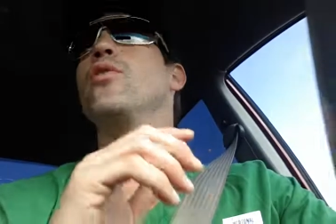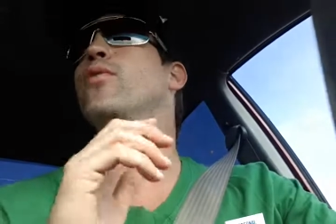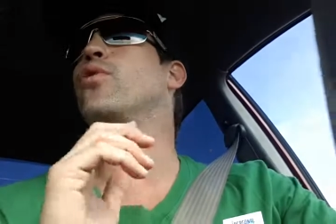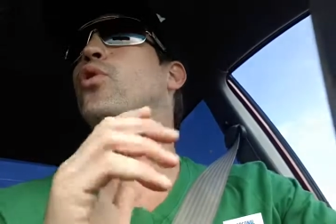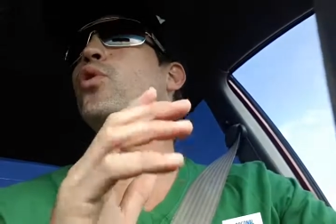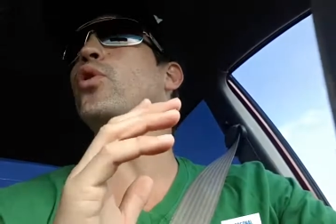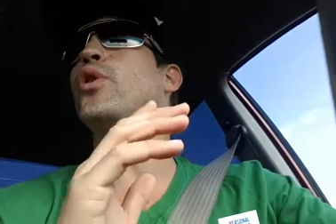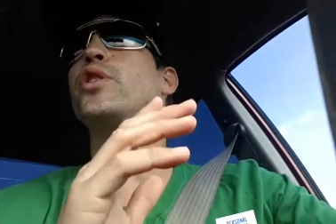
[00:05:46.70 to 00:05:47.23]
of
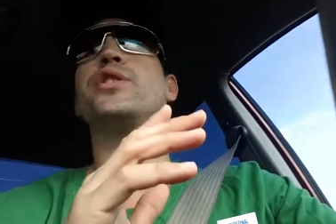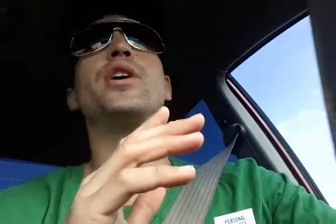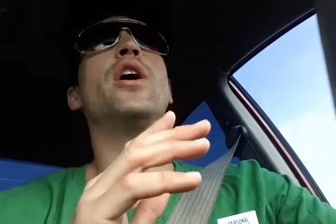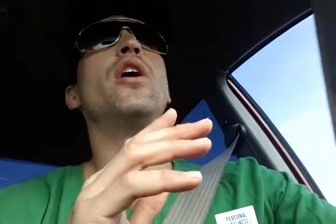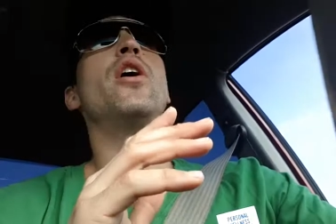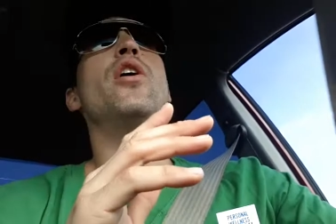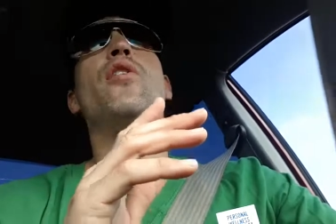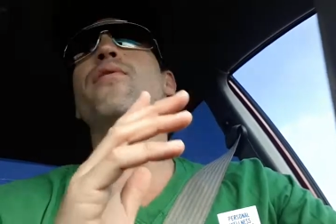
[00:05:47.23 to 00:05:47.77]
course,
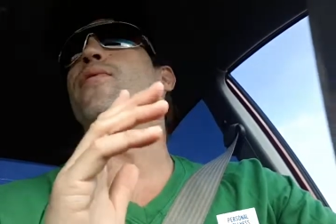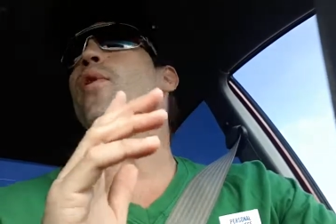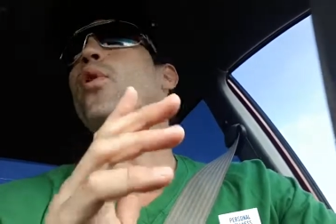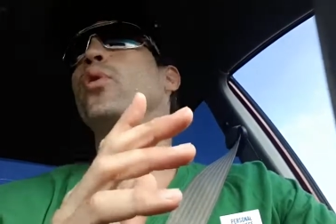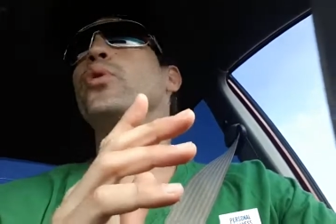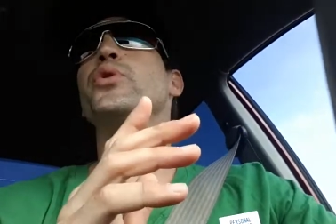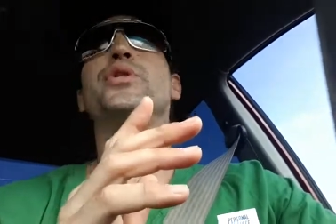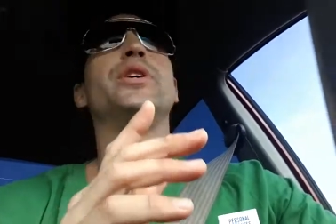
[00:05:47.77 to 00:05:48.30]

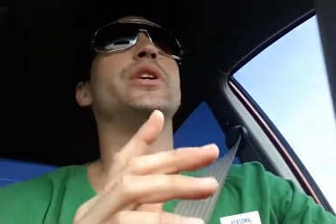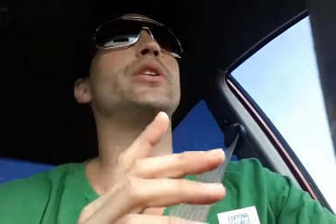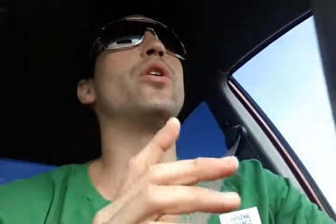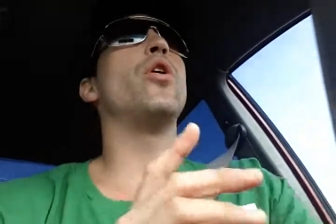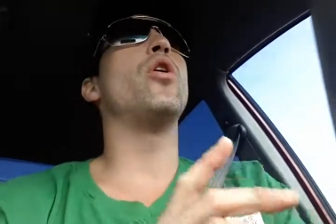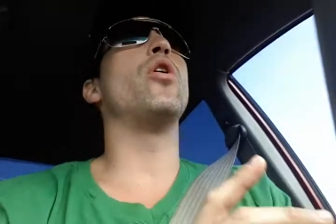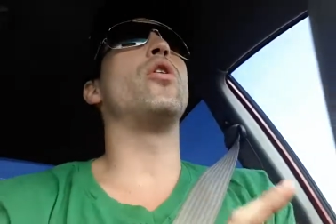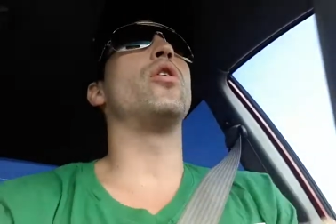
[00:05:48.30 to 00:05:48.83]

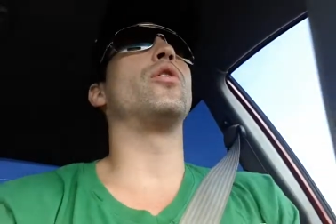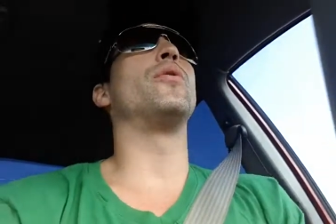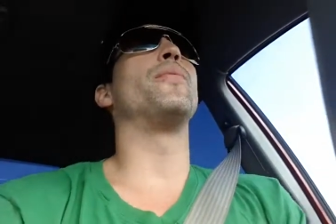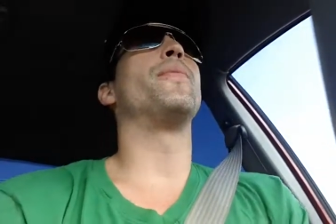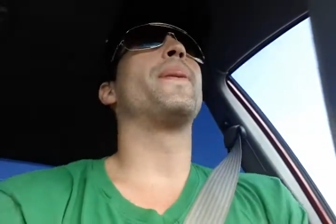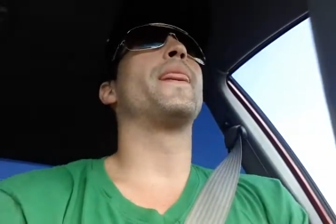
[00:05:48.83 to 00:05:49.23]
focusing on